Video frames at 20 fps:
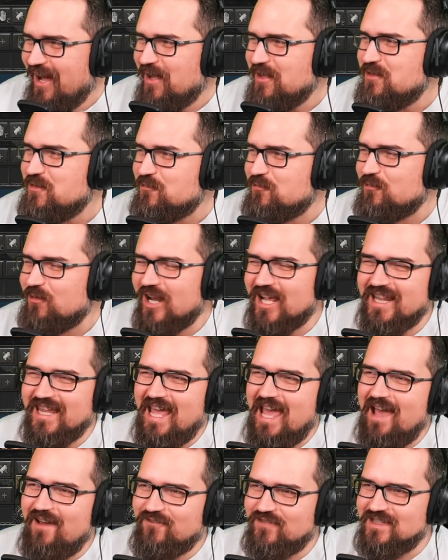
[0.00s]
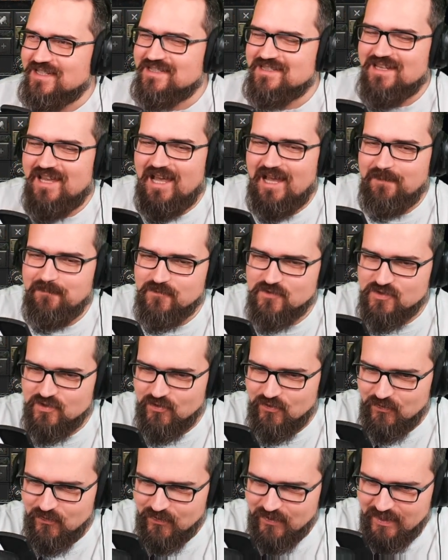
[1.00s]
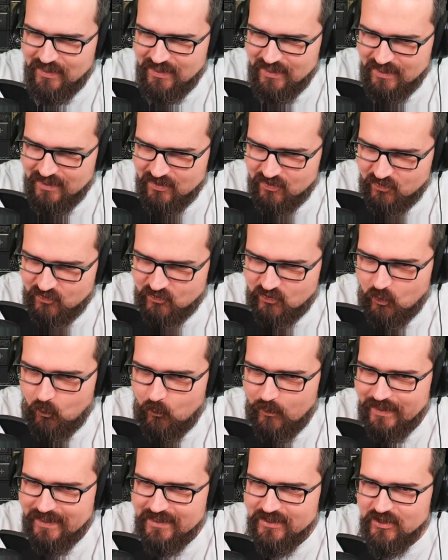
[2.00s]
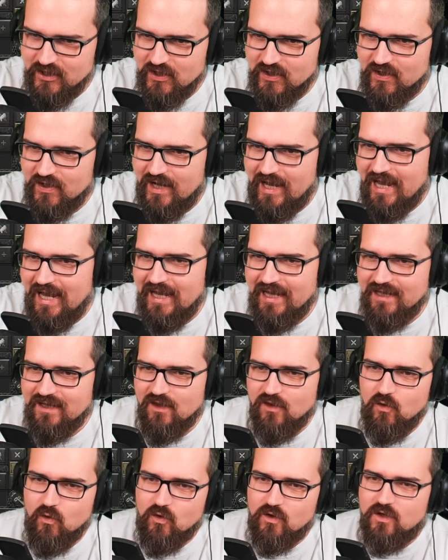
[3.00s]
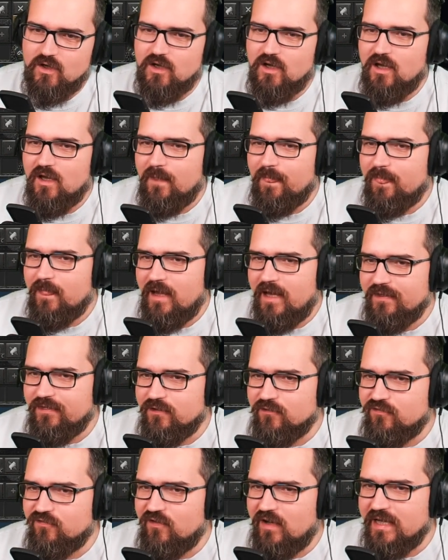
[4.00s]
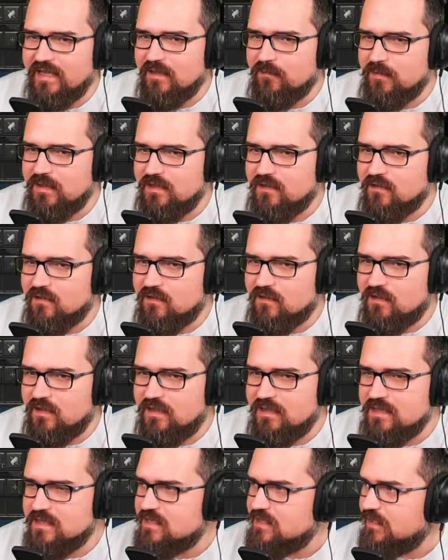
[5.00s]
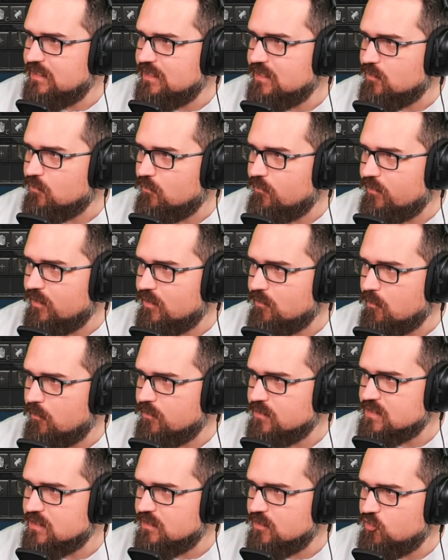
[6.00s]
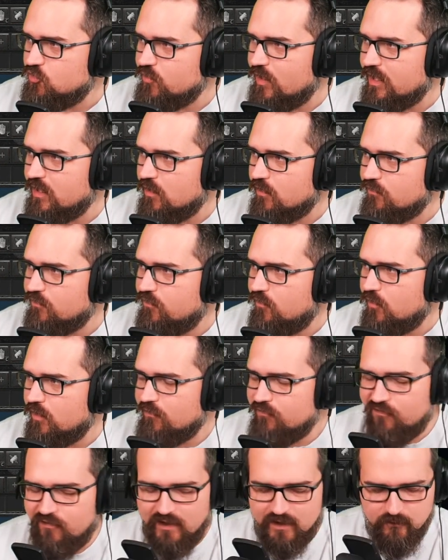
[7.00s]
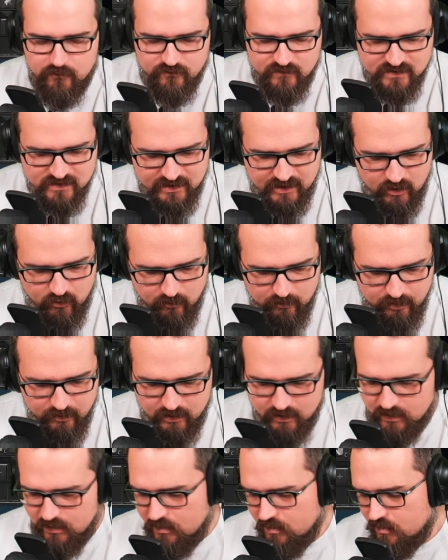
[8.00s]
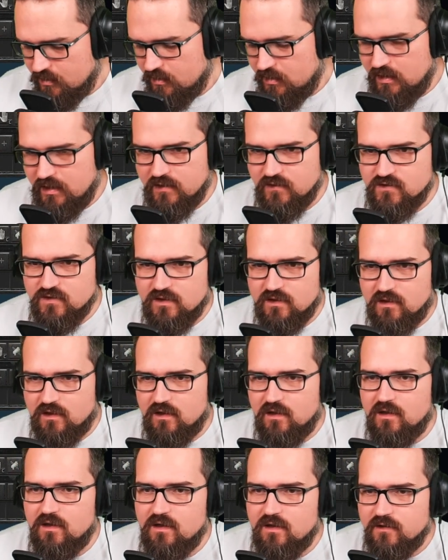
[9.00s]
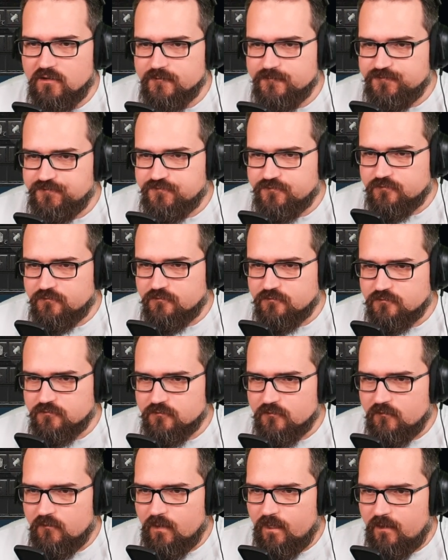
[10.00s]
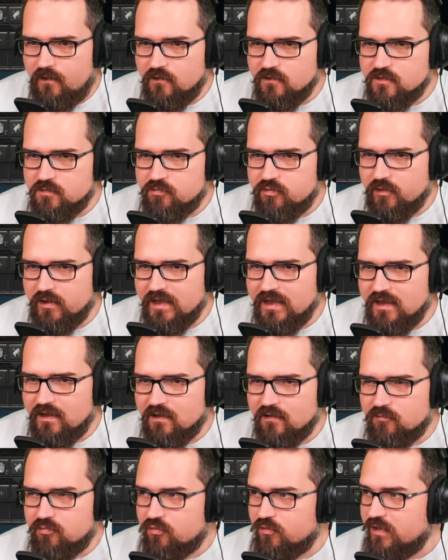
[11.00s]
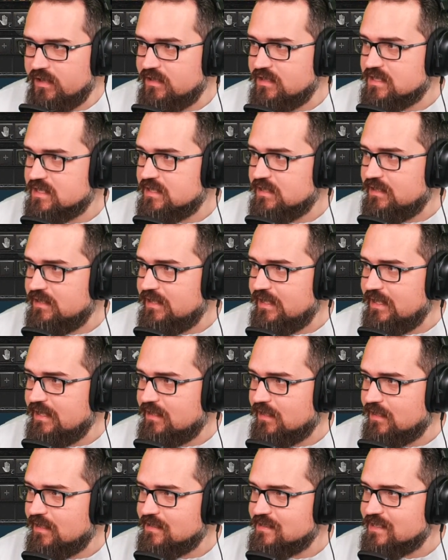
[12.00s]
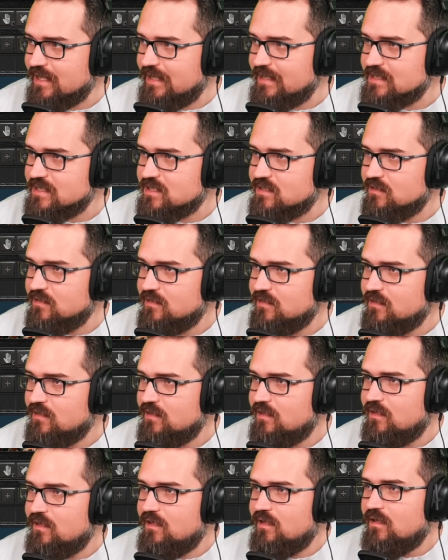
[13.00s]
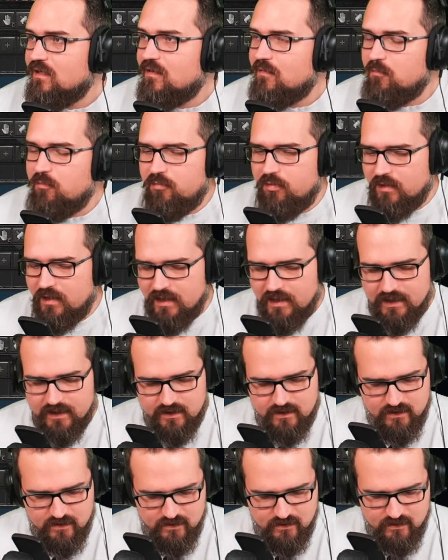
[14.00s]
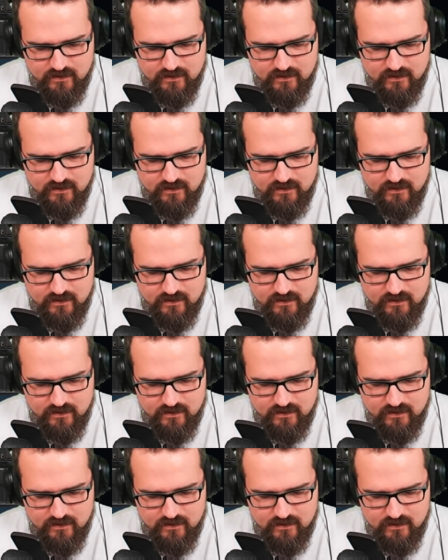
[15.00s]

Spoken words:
you rarely have the time to go in there and look at the fight. I mean, in this scene here over here where we see the Dreadnought fight with the Scarab is it's pretty neat and intense. But